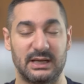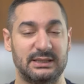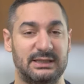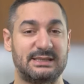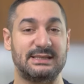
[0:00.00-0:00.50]

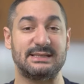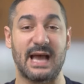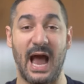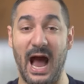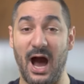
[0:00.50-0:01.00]
This is
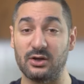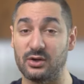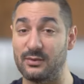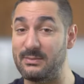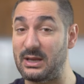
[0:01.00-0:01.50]
how you
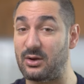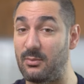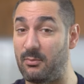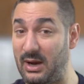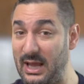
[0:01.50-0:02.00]
will make a
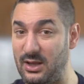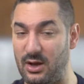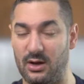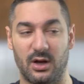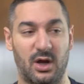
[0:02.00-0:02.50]

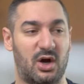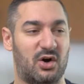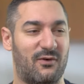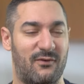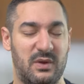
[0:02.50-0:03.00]
player
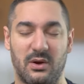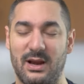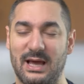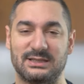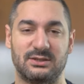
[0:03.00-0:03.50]

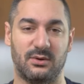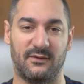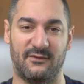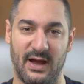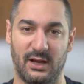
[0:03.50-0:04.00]
realize your
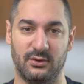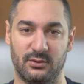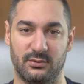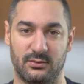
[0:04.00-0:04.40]
value.